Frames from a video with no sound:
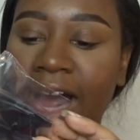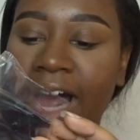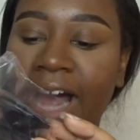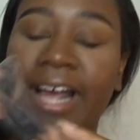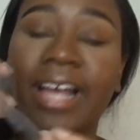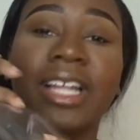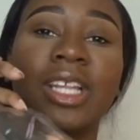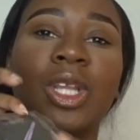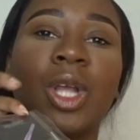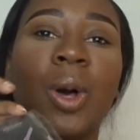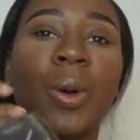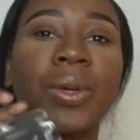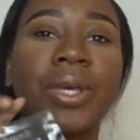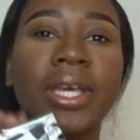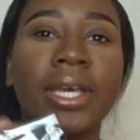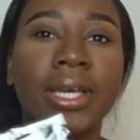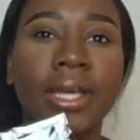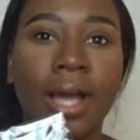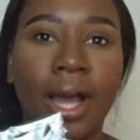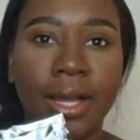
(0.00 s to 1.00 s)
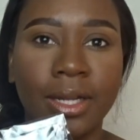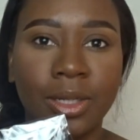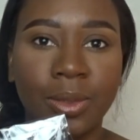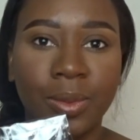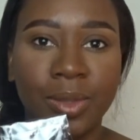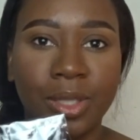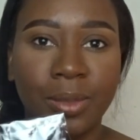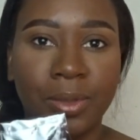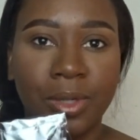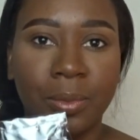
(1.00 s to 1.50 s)
I low-key kind of
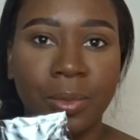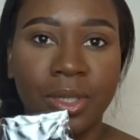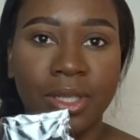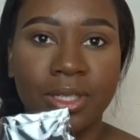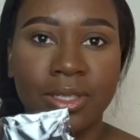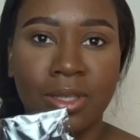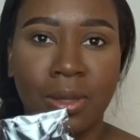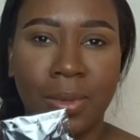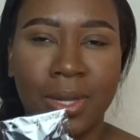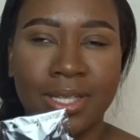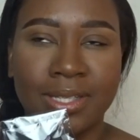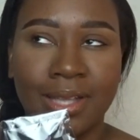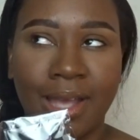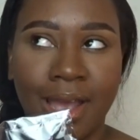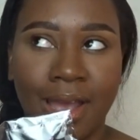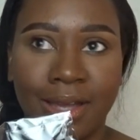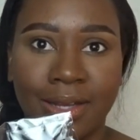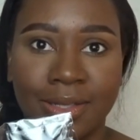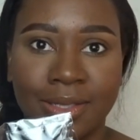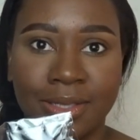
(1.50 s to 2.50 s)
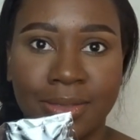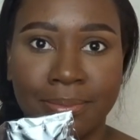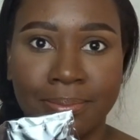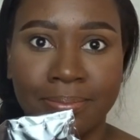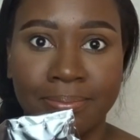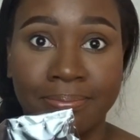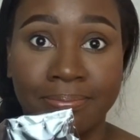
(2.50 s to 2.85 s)
really want to put this on my sash.